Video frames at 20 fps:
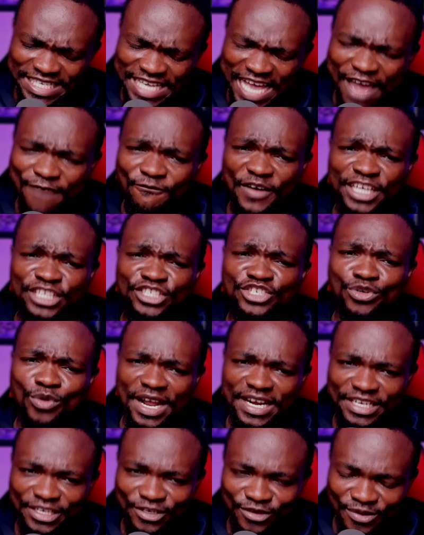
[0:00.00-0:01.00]

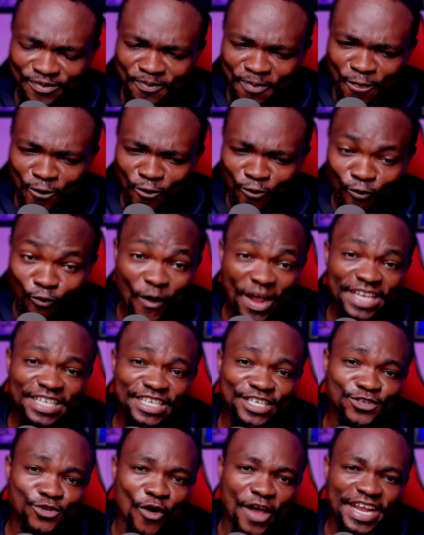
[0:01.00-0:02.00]
eventually when
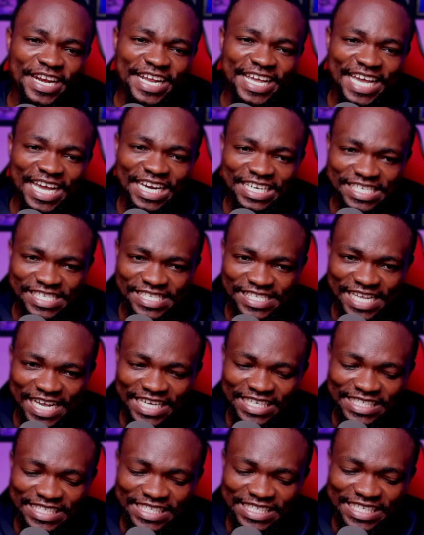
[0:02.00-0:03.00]
this coin get
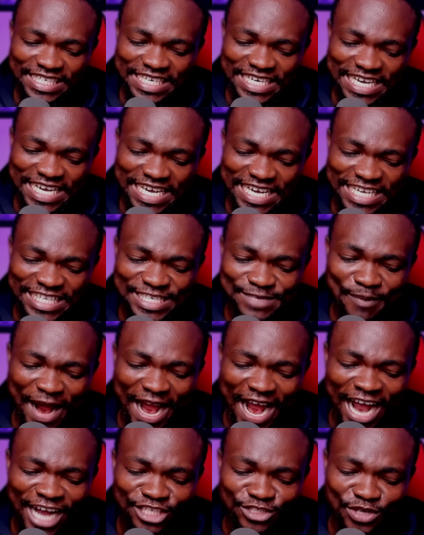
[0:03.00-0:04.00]
listed, it might
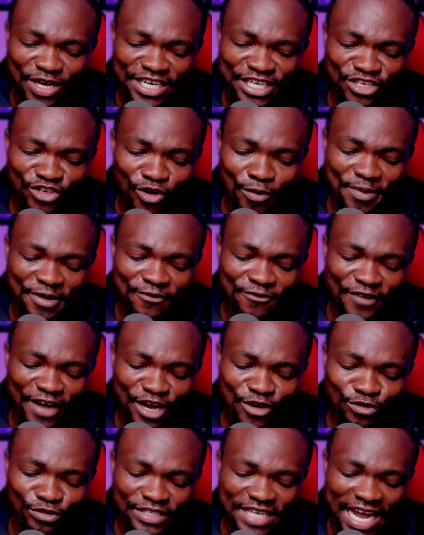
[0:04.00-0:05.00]
actually not be
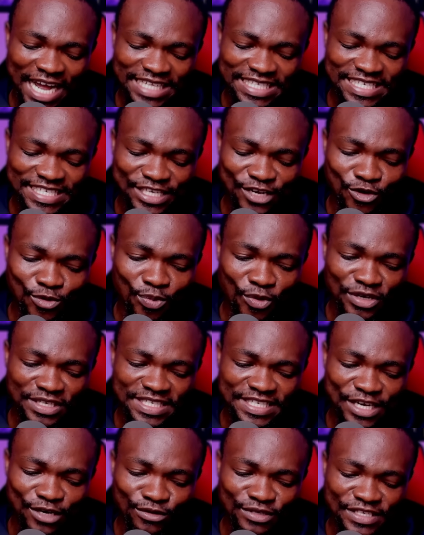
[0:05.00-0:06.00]
valued at
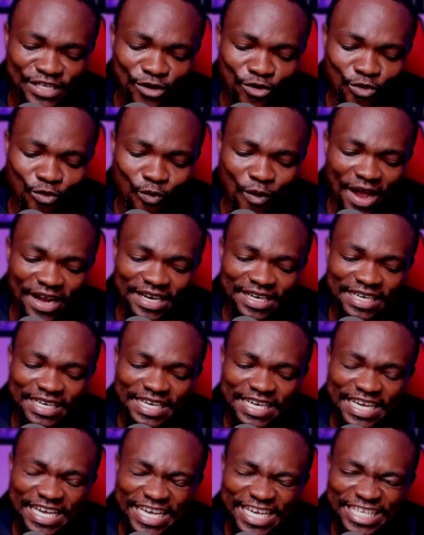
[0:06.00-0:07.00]
0.0001.
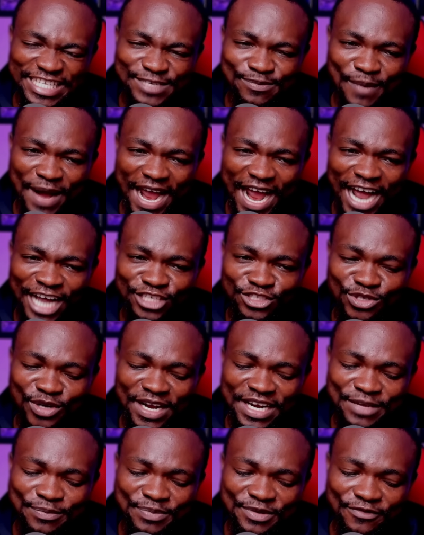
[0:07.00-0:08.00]
It might
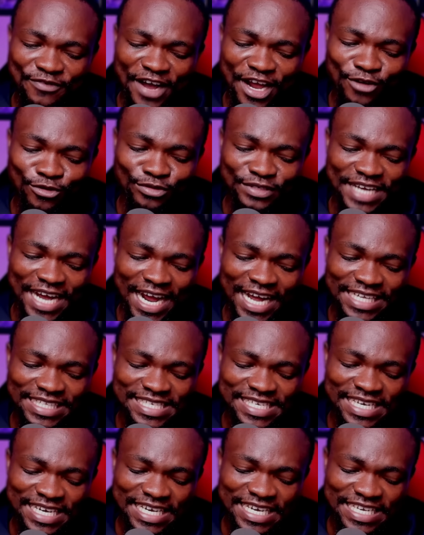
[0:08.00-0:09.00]
actually be valued
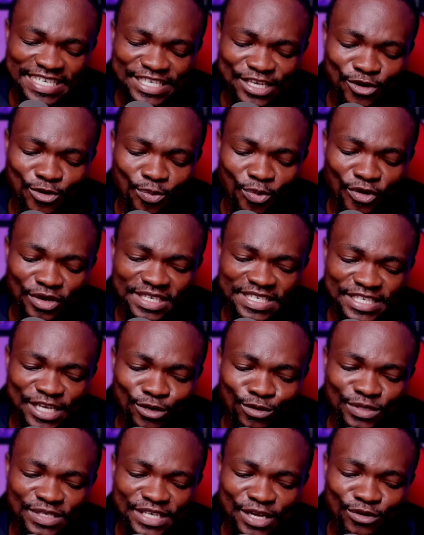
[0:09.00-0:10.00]
at
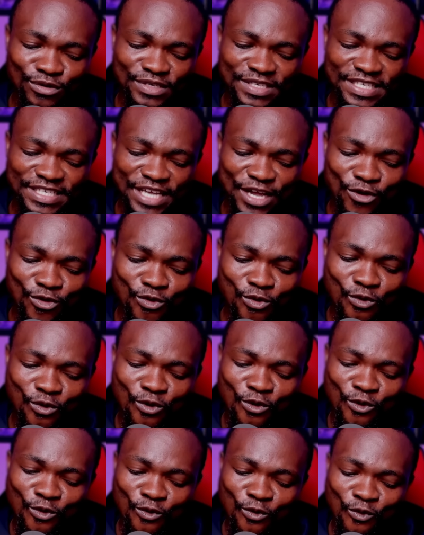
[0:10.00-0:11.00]

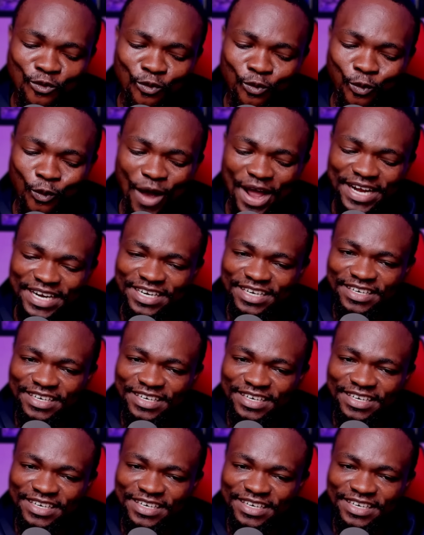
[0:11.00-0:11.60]
0.0001